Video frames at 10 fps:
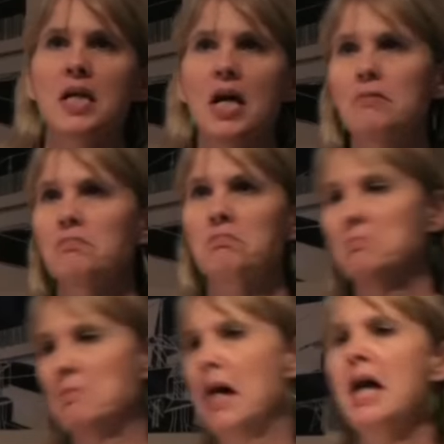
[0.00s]
down.
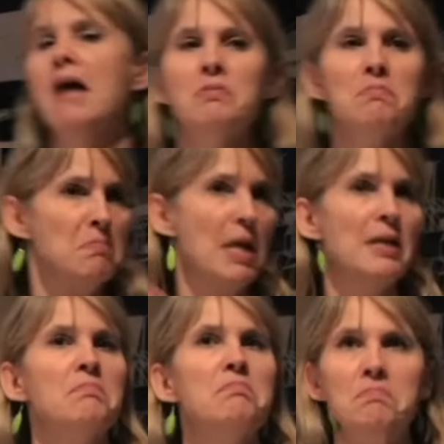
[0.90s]
I haven't made
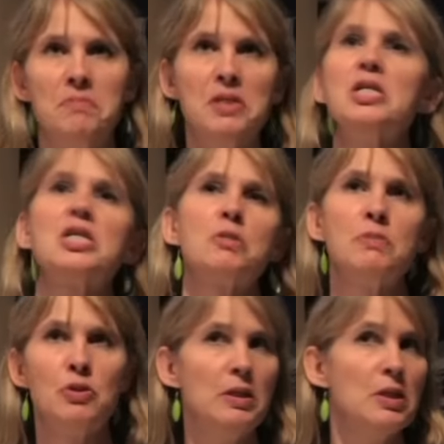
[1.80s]
a distinction
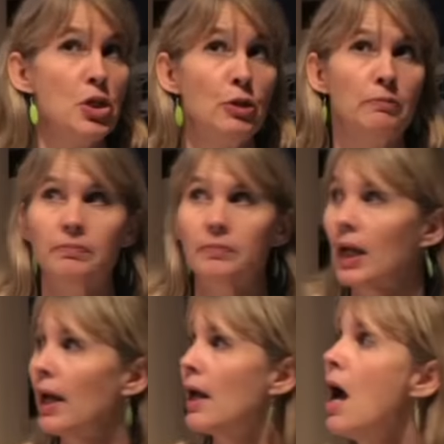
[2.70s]
between the two.
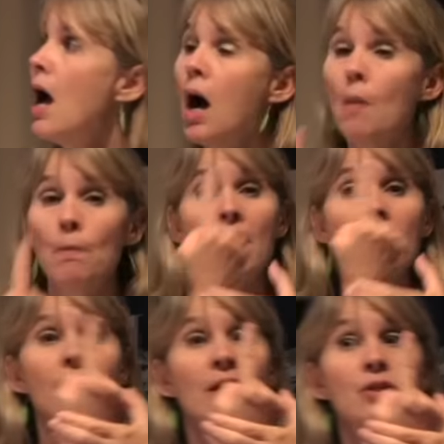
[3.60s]
But
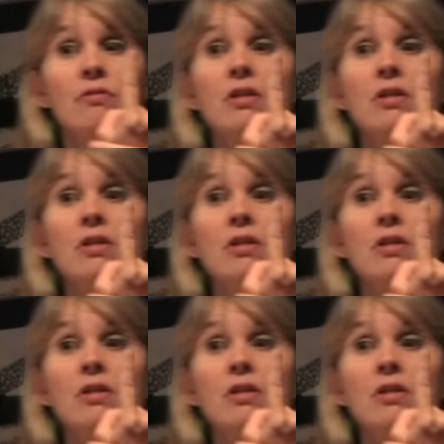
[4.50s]
if I do